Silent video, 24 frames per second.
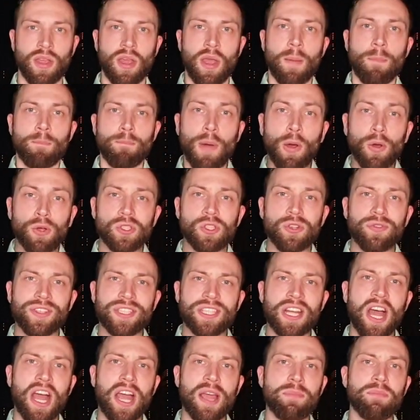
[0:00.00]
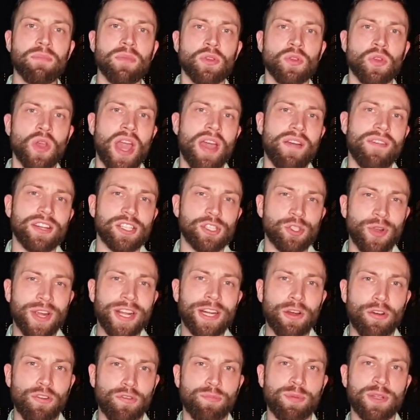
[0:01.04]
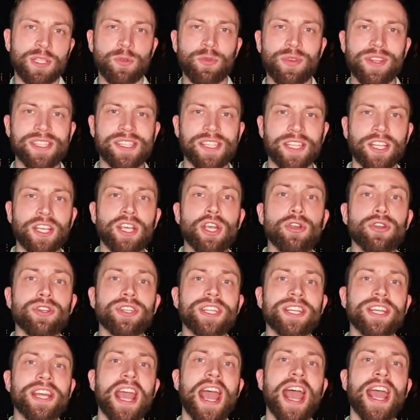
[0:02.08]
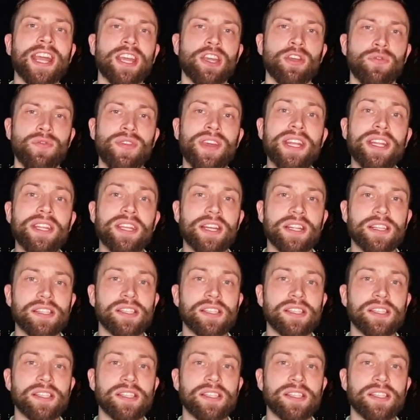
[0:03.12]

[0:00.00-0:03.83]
Most of the time you have a trade-off between security and convenience.